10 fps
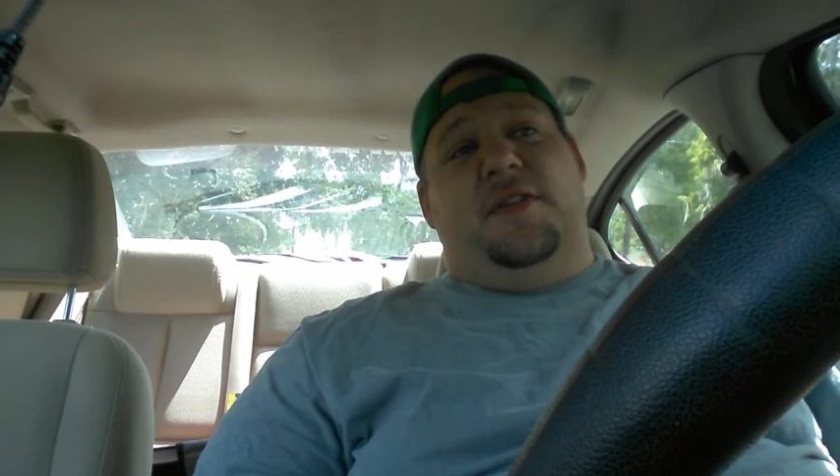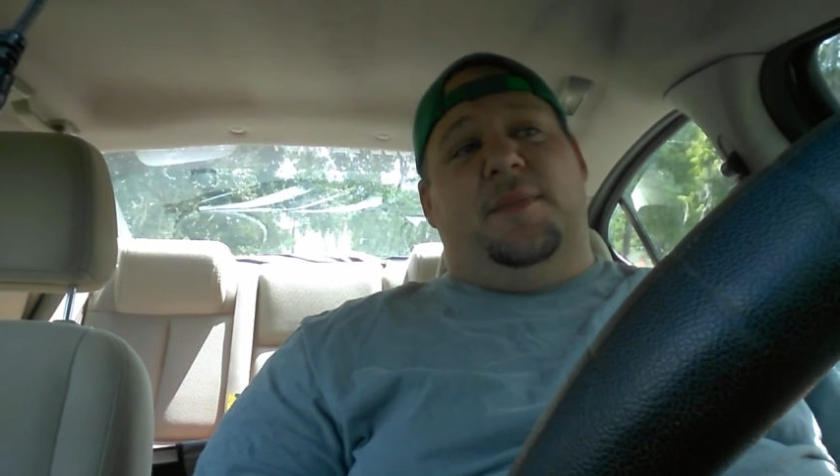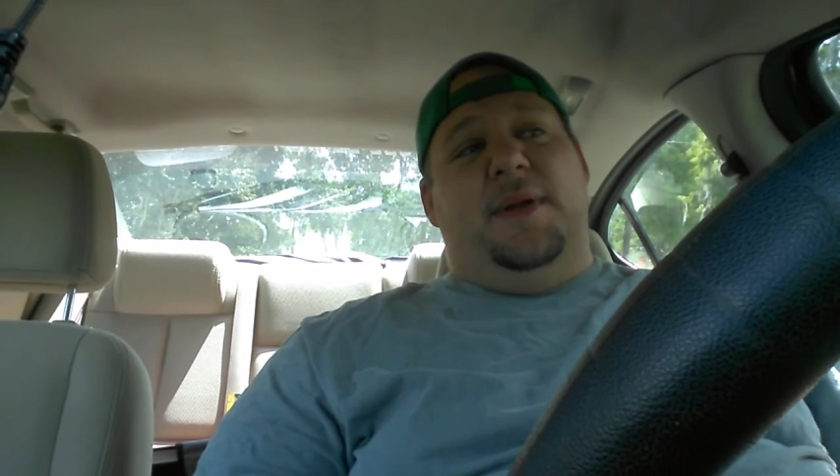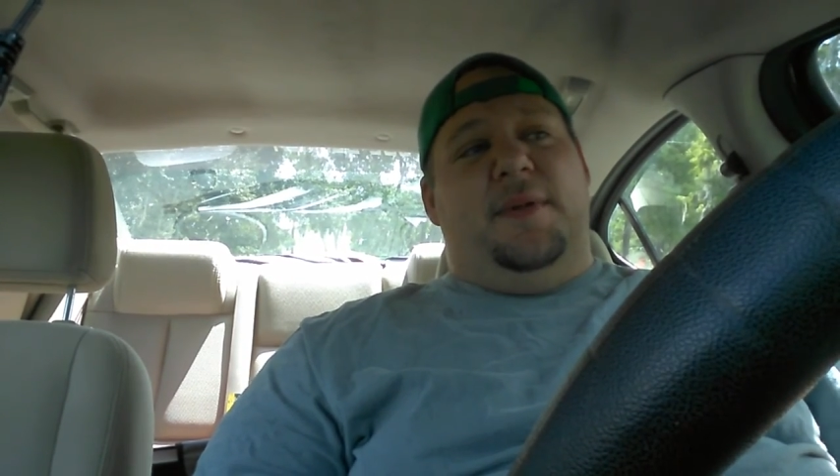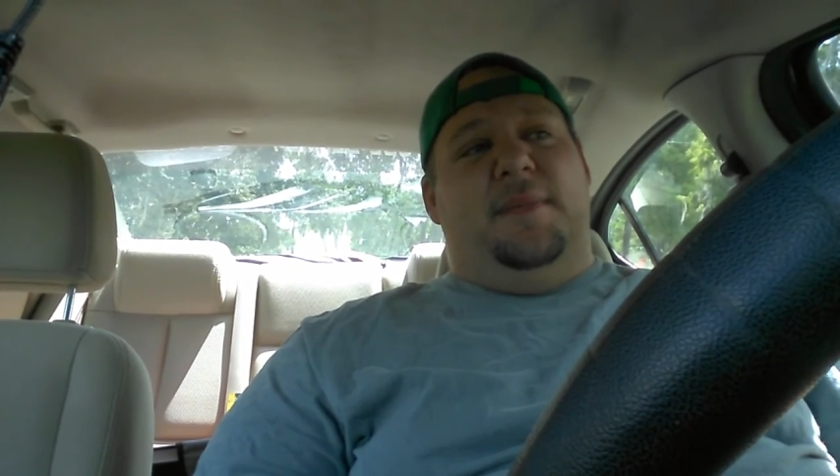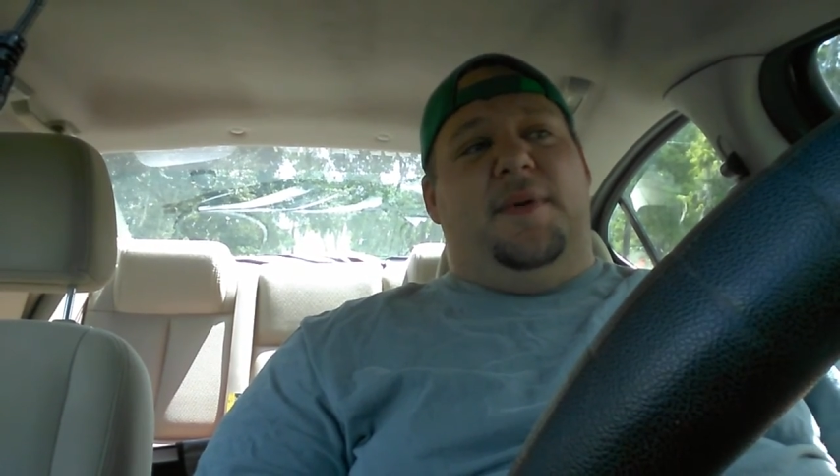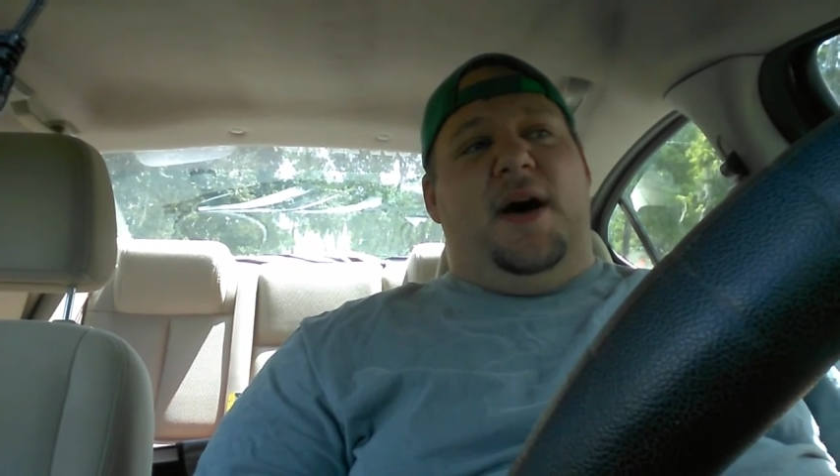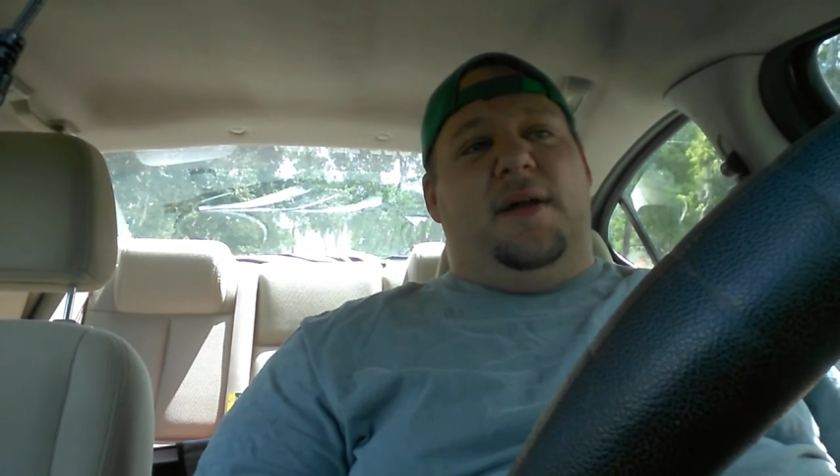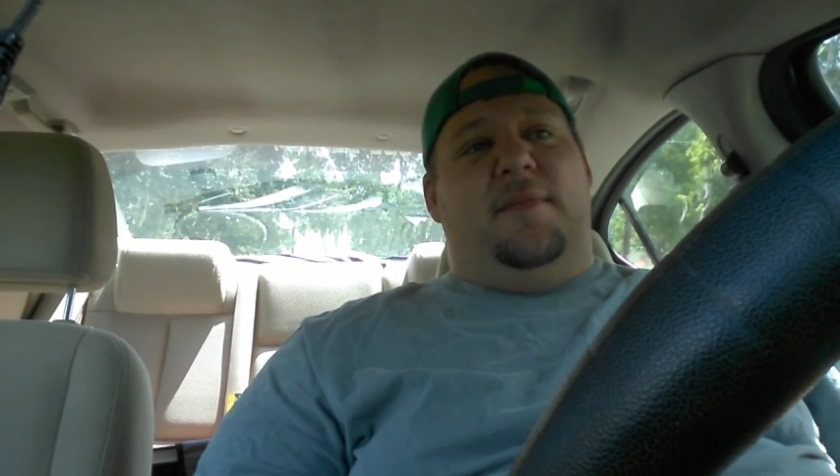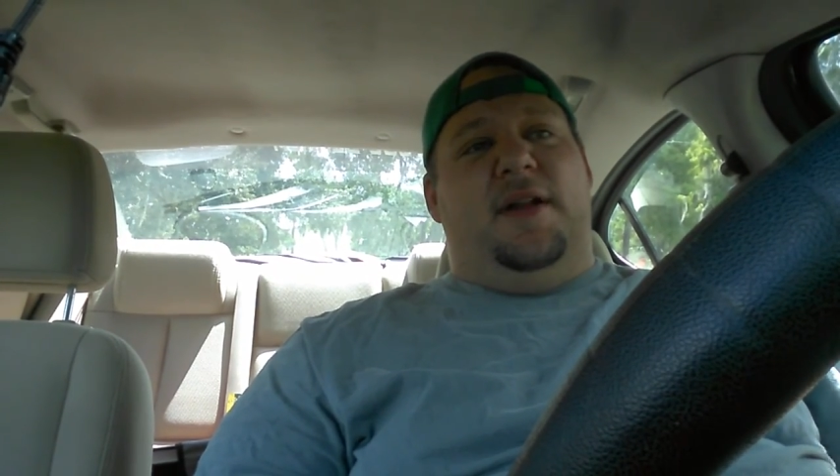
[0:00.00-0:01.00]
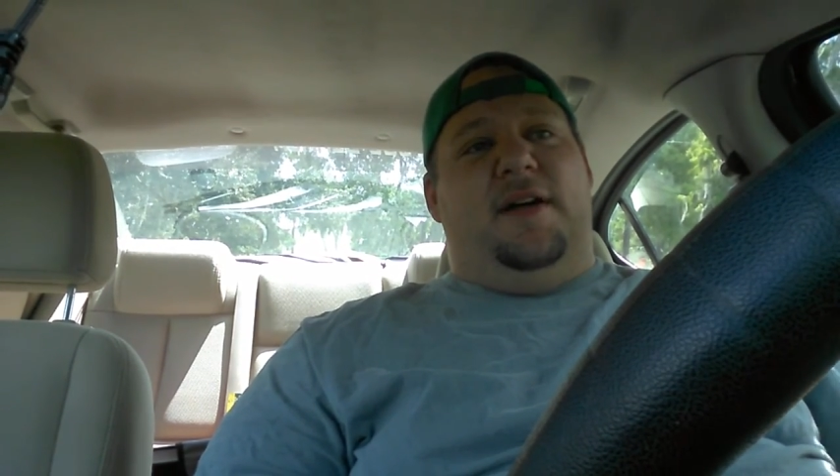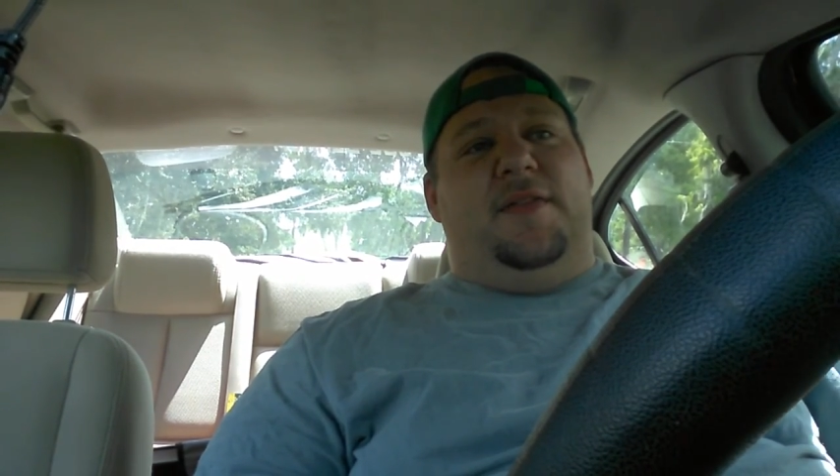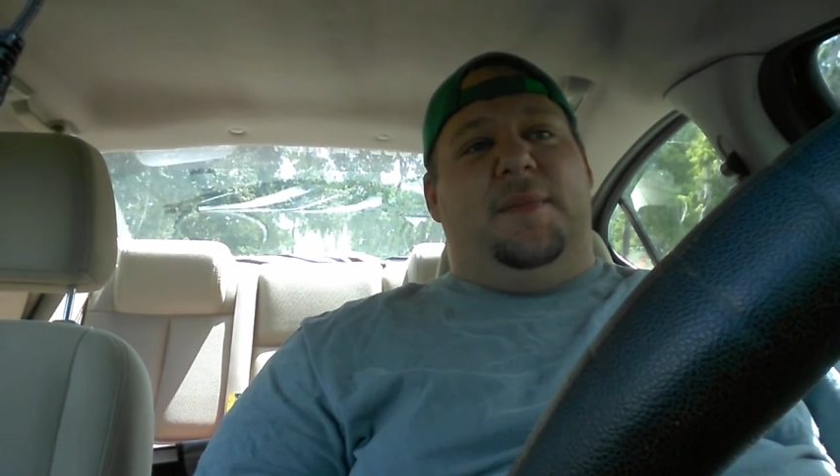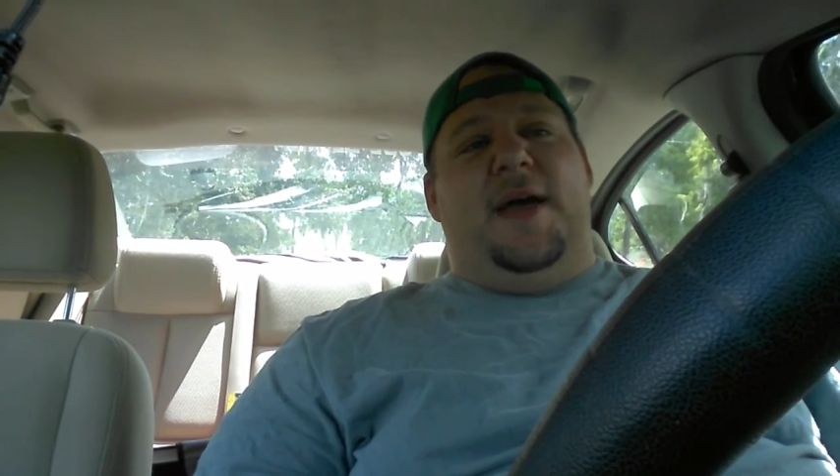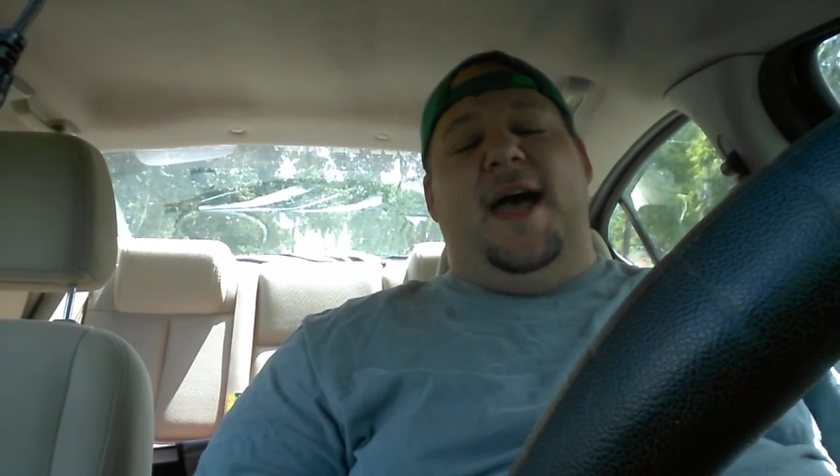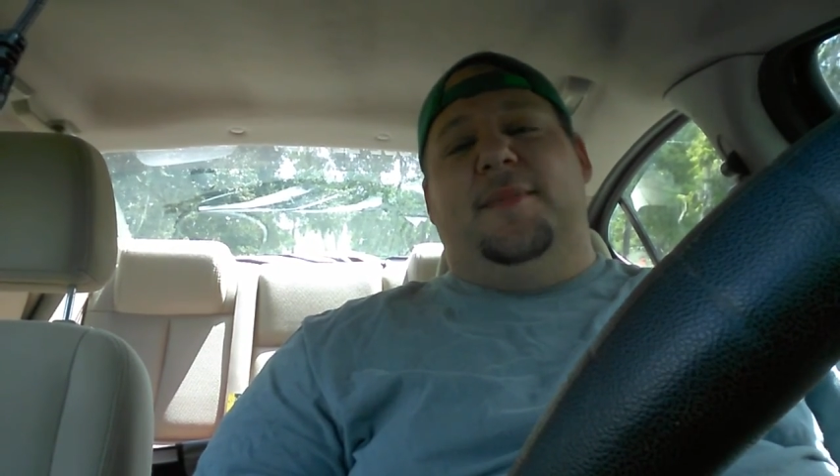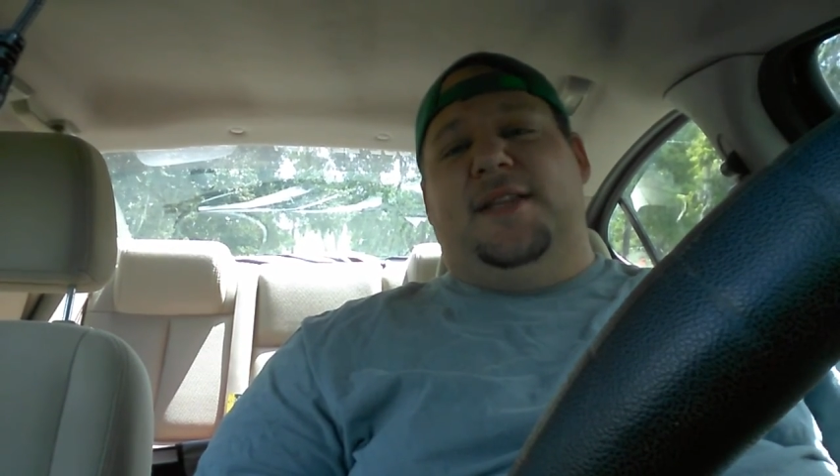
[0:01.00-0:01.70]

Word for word: the people that bought them right off the bat,